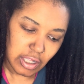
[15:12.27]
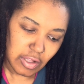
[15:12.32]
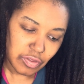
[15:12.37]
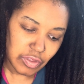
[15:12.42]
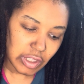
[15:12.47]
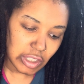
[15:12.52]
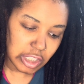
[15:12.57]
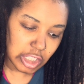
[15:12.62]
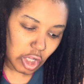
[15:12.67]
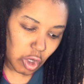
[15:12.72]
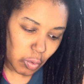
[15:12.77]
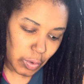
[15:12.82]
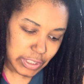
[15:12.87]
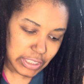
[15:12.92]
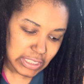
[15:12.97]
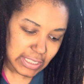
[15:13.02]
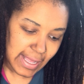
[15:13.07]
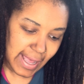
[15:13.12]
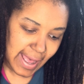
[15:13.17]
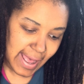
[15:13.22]
the
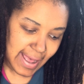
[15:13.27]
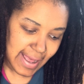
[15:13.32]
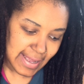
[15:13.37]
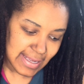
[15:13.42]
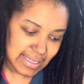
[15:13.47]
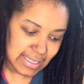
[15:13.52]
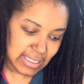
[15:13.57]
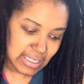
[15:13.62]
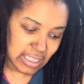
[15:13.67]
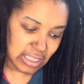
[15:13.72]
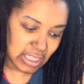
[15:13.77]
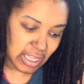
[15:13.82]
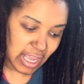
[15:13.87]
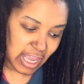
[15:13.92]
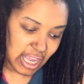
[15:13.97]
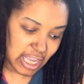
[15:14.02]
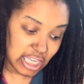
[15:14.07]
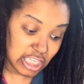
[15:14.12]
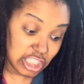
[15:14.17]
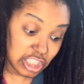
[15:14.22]
lowest caste in the
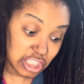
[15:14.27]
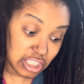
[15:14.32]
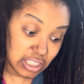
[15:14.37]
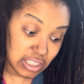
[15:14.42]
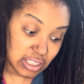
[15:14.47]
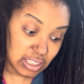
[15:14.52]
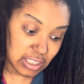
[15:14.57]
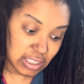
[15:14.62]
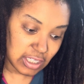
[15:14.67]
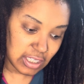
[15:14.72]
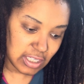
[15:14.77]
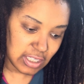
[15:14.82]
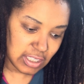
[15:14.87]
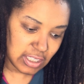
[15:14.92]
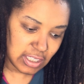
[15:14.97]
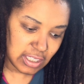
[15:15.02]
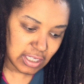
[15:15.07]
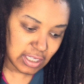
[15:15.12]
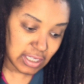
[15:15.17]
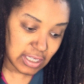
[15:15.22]
ancient
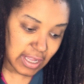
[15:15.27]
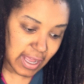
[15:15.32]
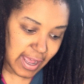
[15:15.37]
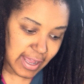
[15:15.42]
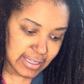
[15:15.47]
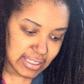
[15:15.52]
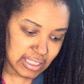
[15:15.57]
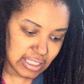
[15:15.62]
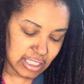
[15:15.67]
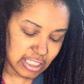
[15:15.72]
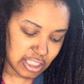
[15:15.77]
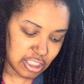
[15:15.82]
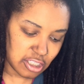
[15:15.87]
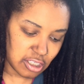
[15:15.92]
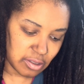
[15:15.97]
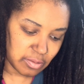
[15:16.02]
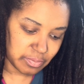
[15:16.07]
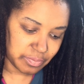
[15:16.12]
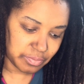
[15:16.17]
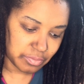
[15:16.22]
Indian caste
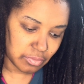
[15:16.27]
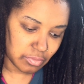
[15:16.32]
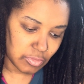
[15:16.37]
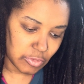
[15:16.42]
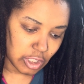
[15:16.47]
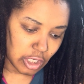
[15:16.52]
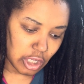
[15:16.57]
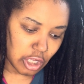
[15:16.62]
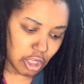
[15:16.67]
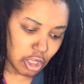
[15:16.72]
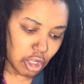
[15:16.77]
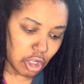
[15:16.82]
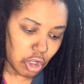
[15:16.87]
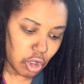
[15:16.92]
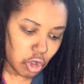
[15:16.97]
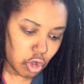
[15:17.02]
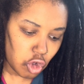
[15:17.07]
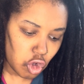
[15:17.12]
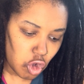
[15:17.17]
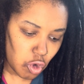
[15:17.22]
system,
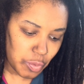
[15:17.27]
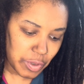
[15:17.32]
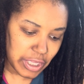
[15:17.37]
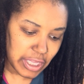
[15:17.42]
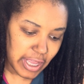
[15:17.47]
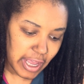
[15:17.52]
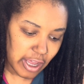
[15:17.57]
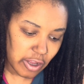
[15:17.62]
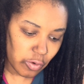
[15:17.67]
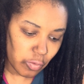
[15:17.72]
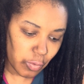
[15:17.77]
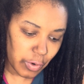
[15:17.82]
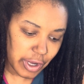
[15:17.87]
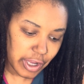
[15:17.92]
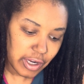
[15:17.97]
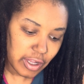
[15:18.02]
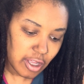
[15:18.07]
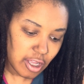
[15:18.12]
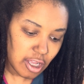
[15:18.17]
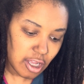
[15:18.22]
whom he had
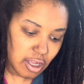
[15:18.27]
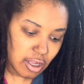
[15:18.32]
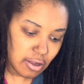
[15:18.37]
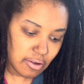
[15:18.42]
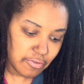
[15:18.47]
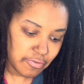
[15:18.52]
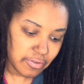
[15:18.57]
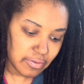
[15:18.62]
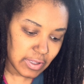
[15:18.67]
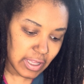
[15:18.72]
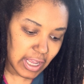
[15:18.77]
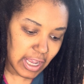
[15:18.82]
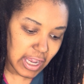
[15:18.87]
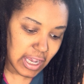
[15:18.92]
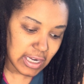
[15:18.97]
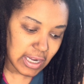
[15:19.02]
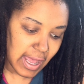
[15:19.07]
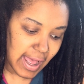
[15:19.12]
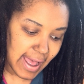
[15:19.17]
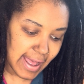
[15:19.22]
read of
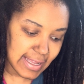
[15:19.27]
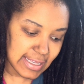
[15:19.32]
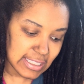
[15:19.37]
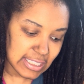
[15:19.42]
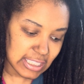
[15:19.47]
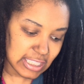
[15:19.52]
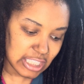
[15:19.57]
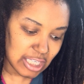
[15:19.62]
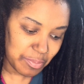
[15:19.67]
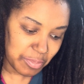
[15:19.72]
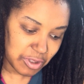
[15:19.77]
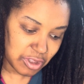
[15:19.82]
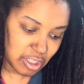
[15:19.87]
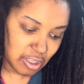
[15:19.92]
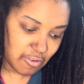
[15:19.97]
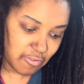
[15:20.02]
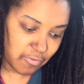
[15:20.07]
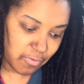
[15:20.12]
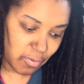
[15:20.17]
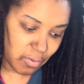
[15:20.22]
and had sympathy
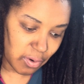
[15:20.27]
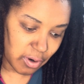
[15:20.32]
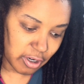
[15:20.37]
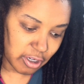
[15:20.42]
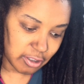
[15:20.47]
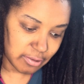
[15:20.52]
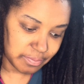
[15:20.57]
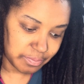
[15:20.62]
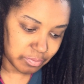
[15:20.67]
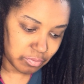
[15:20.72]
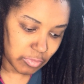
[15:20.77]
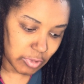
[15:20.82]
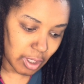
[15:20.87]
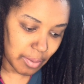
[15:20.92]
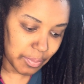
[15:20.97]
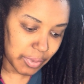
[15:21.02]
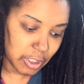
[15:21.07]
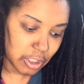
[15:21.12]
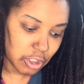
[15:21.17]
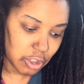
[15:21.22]
for,
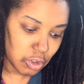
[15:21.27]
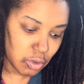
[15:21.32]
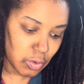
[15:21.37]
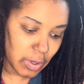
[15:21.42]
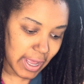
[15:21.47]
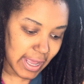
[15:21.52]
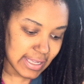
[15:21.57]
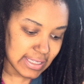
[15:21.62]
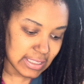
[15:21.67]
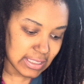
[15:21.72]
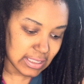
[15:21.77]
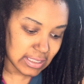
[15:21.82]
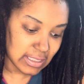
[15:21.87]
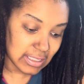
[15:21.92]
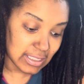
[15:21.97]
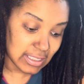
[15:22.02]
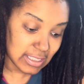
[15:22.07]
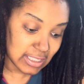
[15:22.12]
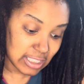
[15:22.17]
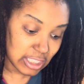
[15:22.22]
but who had
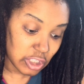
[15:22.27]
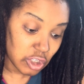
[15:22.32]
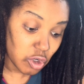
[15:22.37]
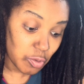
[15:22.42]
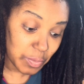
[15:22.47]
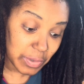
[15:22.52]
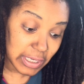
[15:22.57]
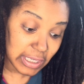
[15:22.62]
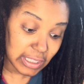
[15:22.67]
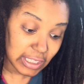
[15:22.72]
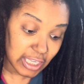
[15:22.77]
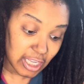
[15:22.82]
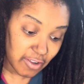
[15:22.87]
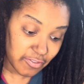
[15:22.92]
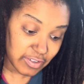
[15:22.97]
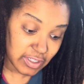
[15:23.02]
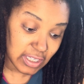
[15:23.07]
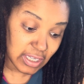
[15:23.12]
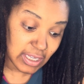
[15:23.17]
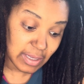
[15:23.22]
still been
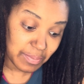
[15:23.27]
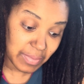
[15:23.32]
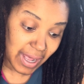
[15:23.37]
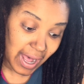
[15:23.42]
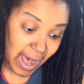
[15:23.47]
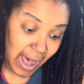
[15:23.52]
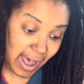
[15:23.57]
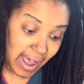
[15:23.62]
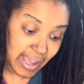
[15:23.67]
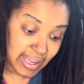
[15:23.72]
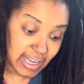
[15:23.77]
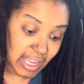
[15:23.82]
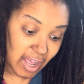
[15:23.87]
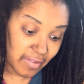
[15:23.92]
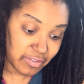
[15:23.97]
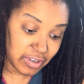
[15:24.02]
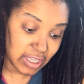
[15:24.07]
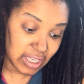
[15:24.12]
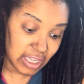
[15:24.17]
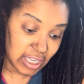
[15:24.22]
left behind
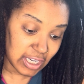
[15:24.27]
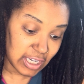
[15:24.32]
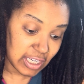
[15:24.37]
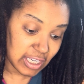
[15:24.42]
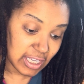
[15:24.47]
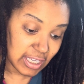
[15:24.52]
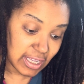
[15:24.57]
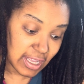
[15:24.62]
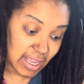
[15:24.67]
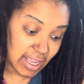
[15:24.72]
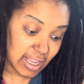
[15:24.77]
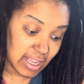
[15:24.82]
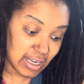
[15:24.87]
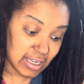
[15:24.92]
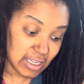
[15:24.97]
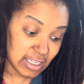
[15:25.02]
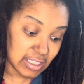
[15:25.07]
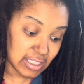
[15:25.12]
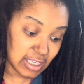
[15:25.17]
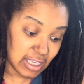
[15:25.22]
after India gained
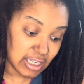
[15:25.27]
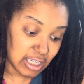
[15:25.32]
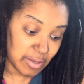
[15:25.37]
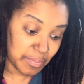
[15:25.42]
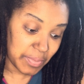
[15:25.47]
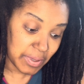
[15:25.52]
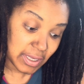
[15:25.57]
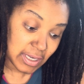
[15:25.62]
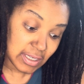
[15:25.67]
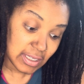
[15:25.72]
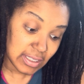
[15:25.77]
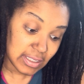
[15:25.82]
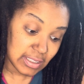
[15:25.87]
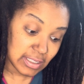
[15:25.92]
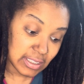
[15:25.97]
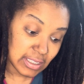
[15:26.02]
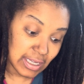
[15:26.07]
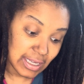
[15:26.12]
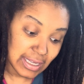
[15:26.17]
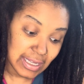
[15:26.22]
its
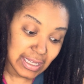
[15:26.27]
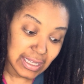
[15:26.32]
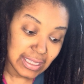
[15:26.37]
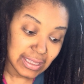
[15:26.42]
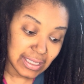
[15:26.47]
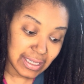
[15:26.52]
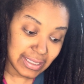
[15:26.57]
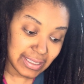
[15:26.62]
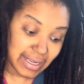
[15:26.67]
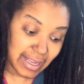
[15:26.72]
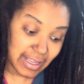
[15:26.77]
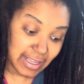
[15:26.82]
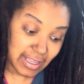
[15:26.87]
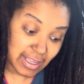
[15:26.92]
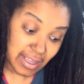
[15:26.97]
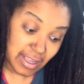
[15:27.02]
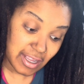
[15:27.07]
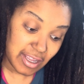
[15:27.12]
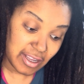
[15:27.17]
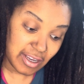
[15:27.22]
independence the
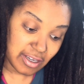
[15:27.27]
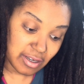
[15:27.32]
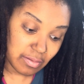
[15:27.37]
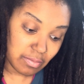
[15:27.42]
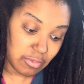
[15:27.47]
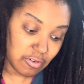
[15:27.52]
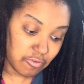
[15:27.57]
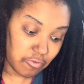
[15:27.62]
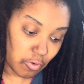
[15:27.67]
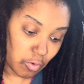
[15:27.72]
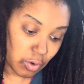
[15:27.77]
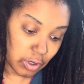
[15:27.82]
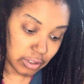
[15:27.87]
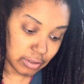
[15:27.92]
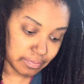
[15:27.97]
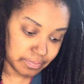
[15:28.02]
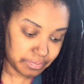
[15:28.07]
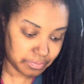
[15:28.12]
decade before.